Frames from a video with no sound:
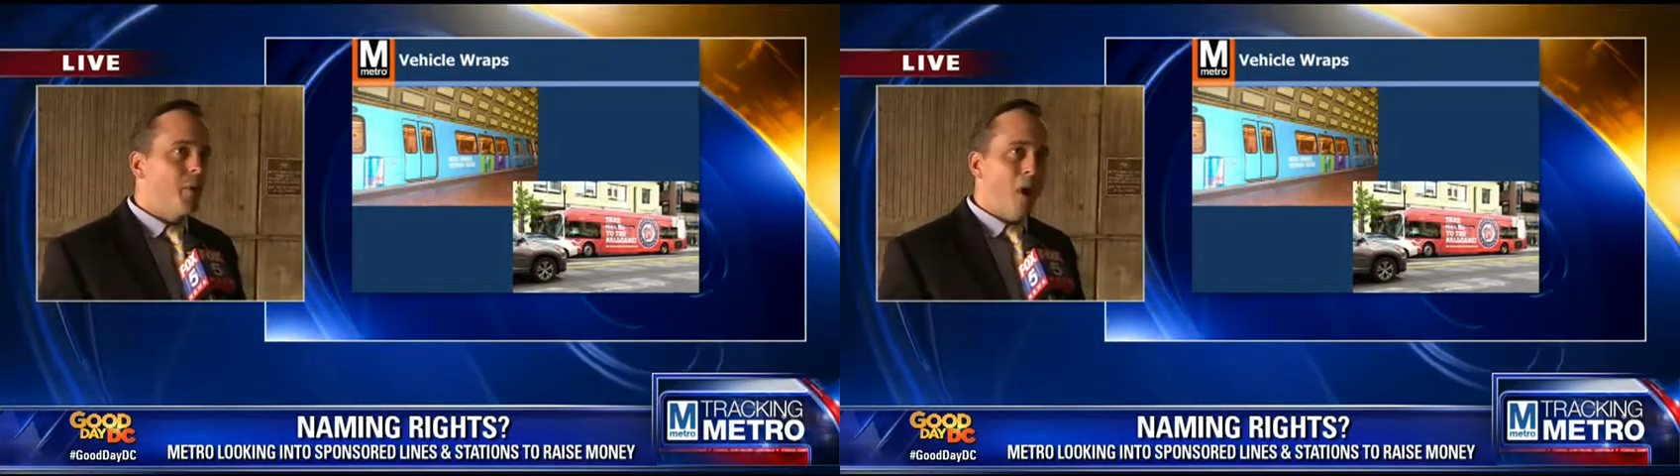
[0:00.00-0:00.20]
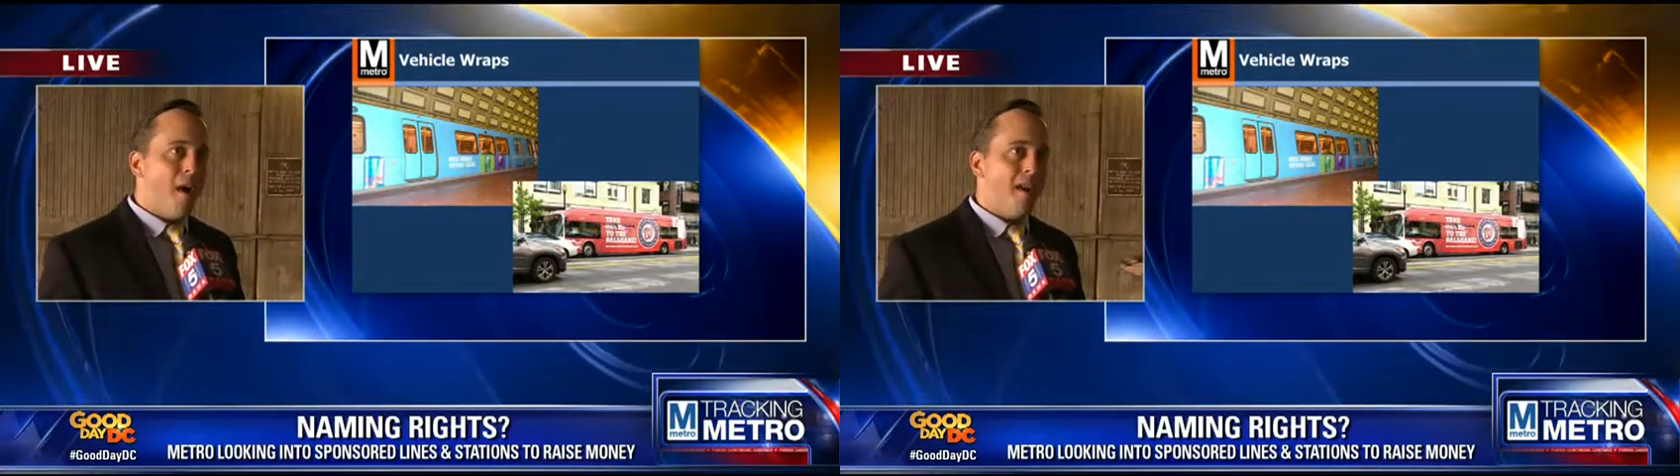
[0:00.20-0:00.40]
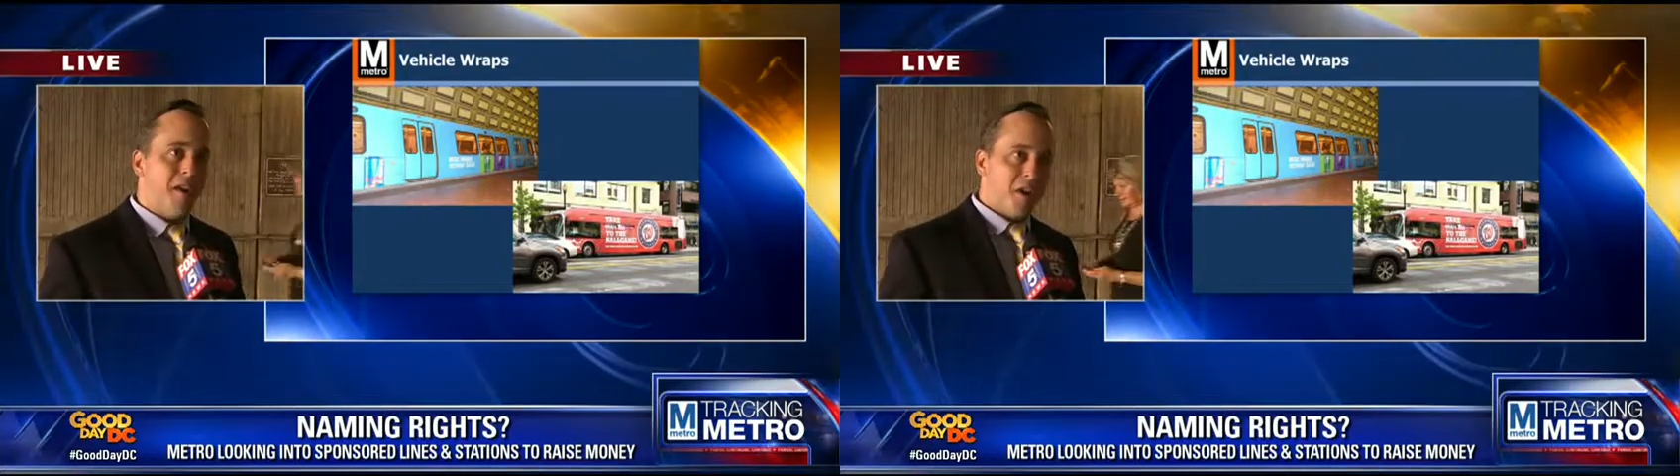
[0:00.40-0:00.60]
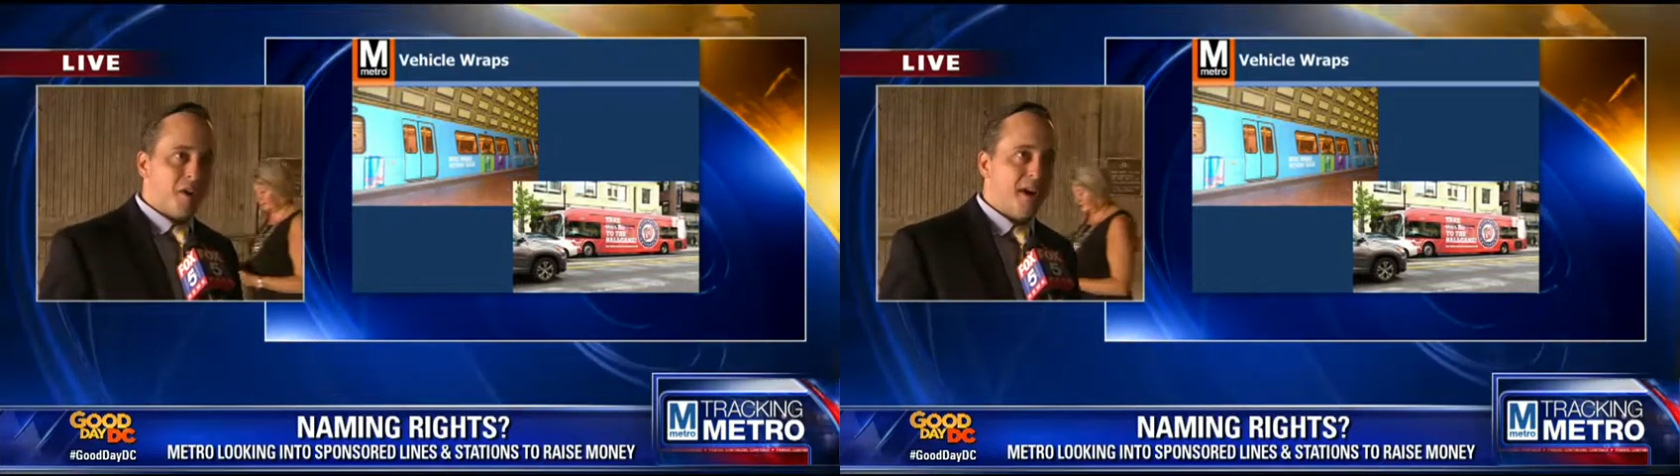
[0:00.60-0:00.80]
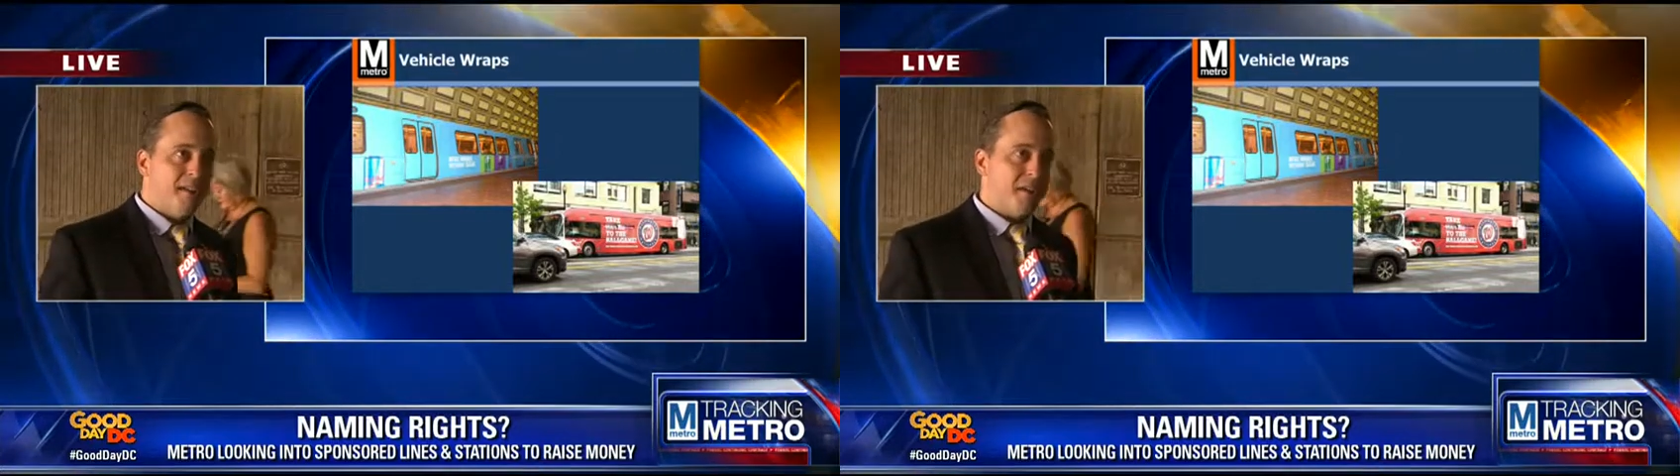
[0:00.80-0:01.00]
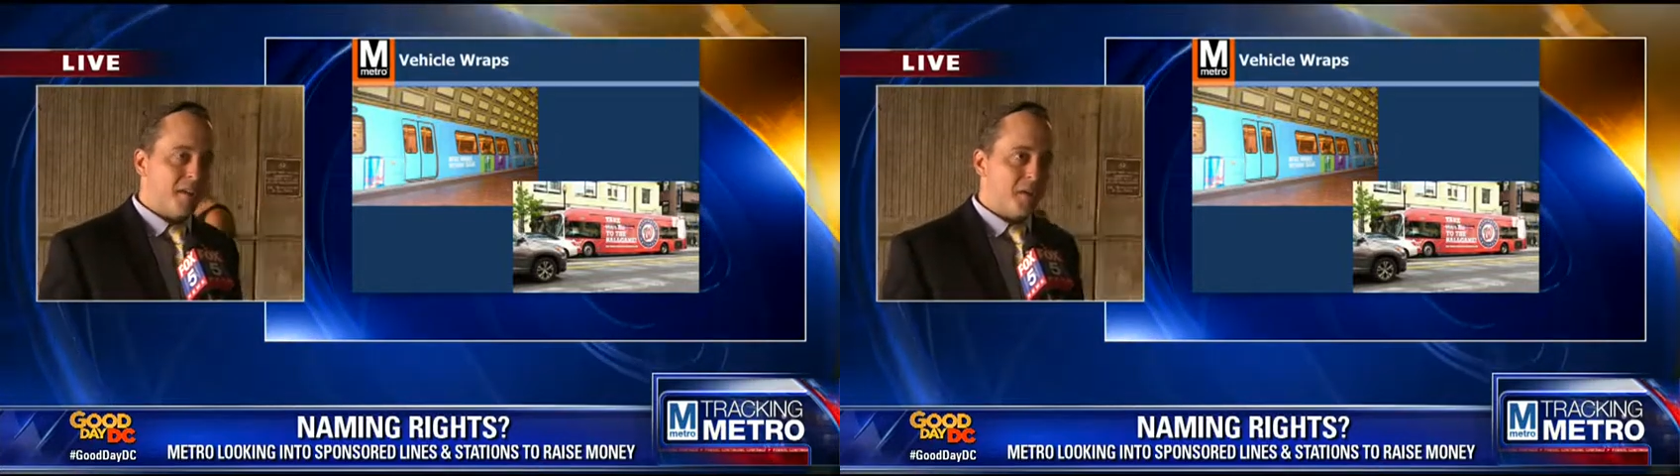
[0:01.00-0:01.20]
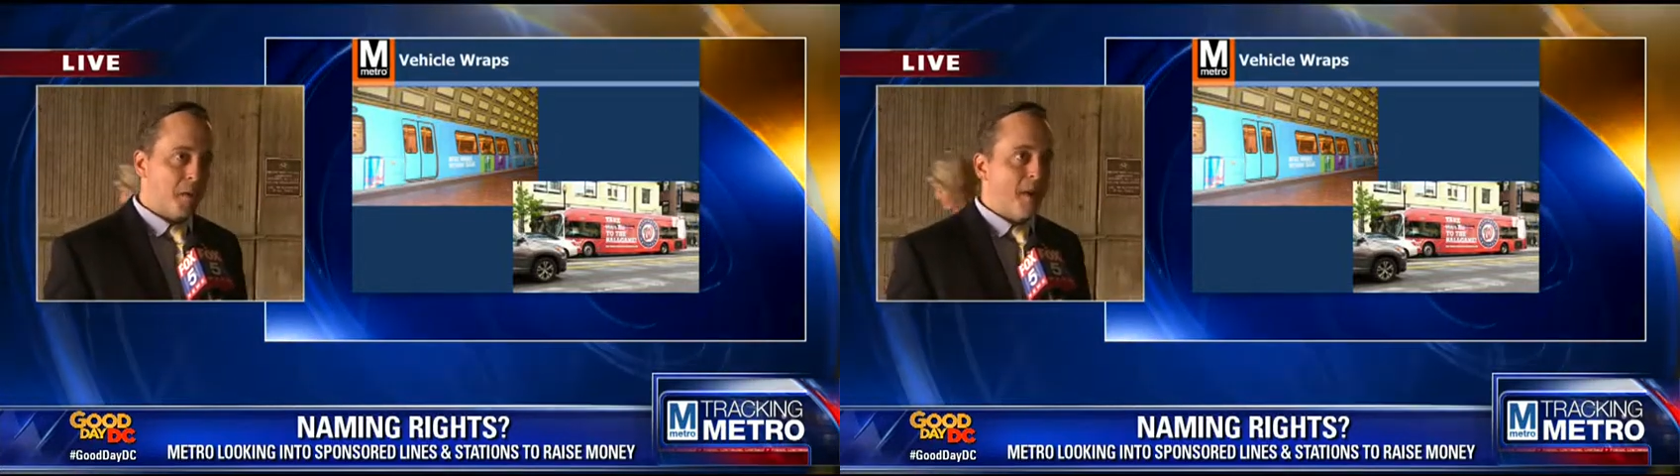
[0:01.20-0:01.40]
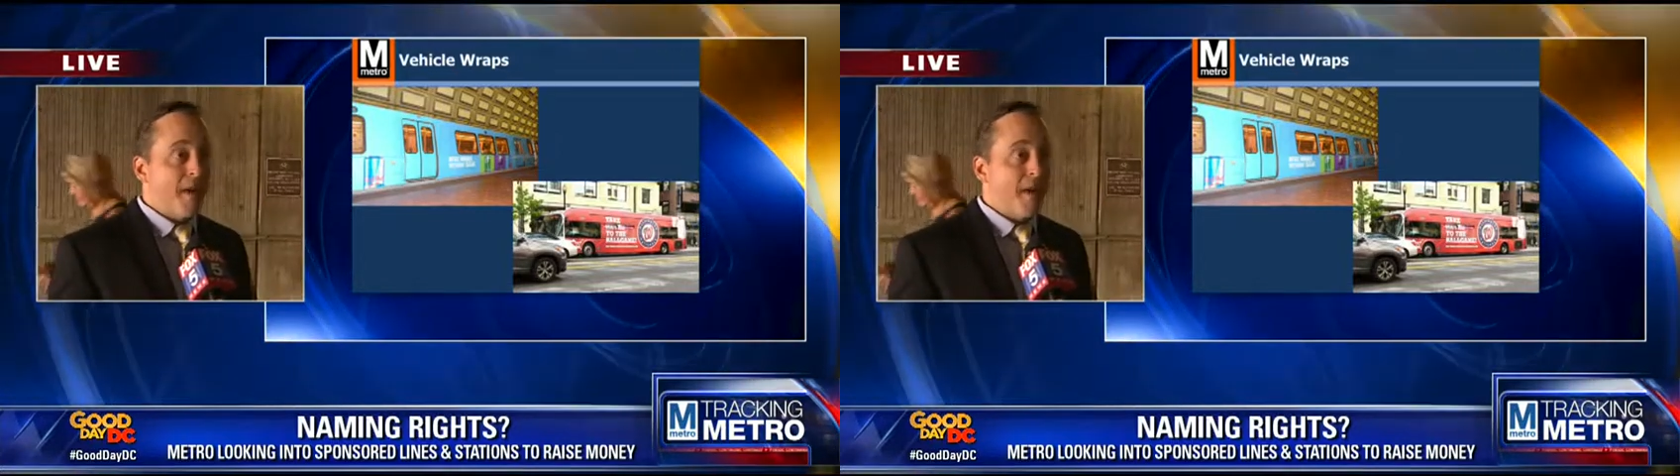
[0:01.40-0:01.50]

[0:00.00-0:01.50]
want in our transit system?